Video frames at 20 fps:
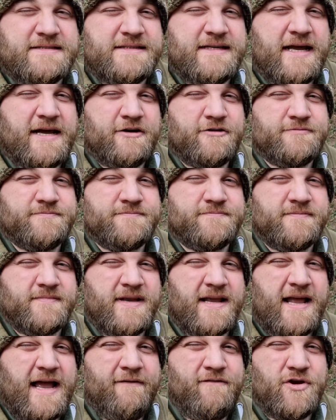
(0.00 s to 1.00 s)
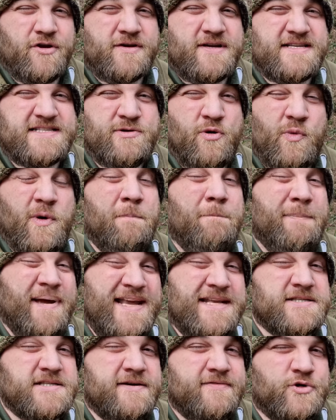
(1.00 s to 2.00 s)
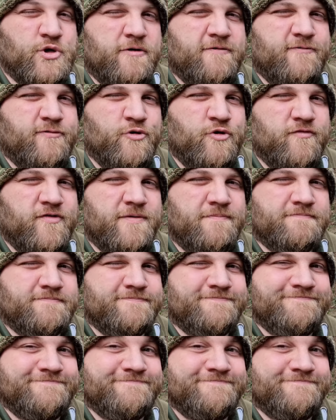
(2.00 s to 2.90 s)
Now, have a look at what bait I've got for them.